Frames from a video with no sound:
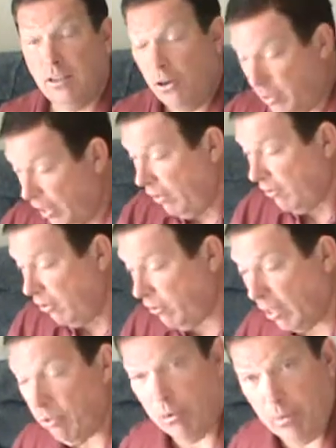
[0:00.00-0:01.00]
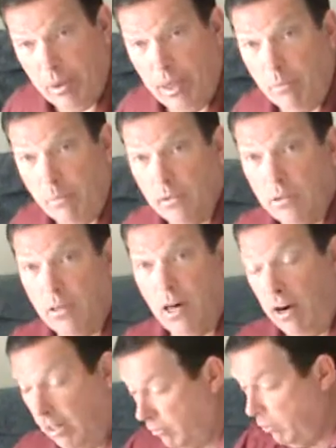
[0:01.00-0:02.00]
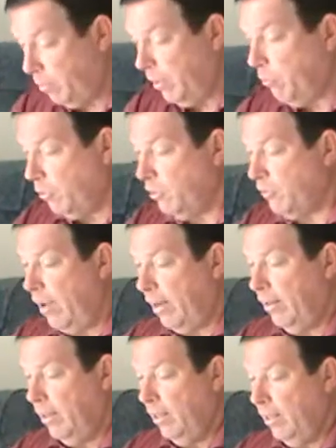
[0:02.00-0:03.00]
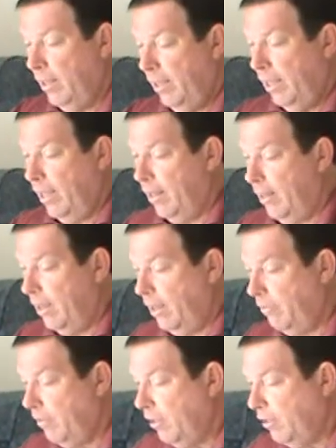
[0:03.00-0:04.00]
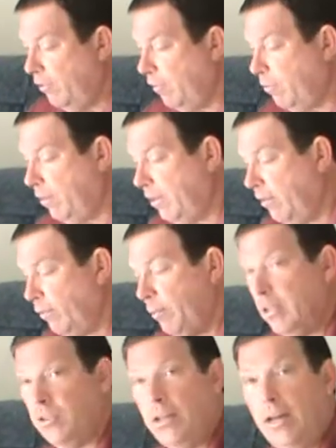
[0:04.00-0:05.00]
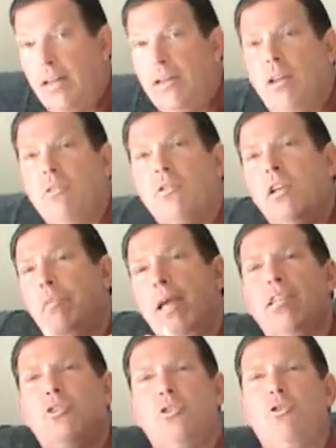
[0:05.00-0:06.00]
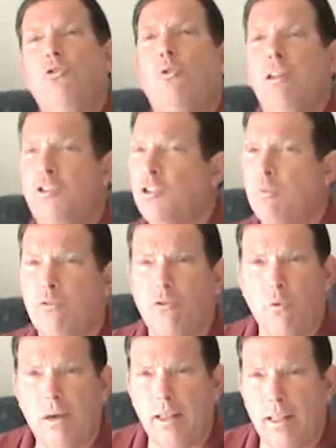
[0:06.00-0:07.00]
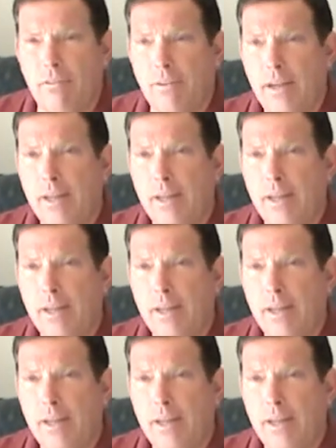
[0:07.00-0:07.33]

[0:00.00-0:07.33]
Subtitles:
Okay, 3 p.m.? All right, 3 p.m. works fine. And you've given me the information that I need. So let me ask you 2 questions before we leave.